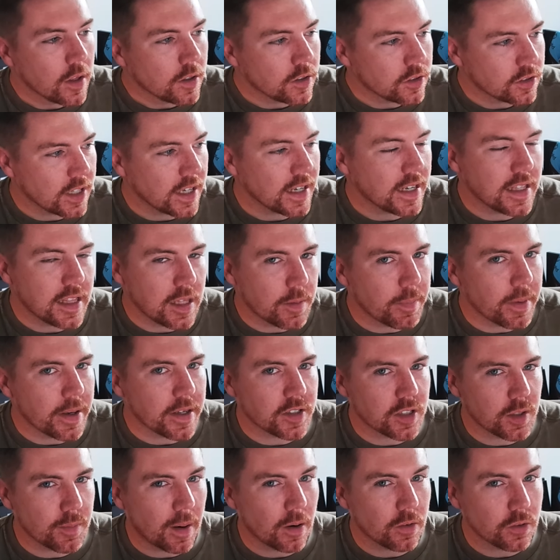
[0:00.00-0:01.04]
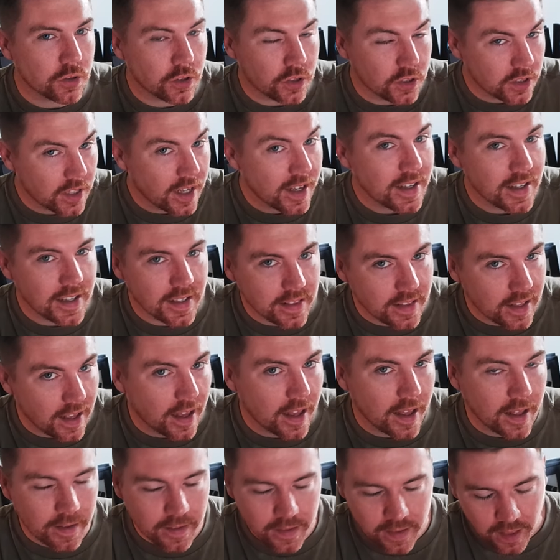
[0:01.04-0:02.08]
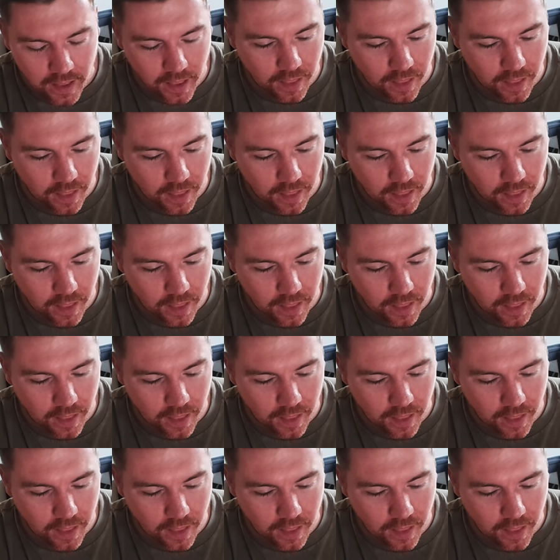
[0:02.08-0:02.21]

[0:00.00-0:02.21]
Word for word: saying the bits about staying there,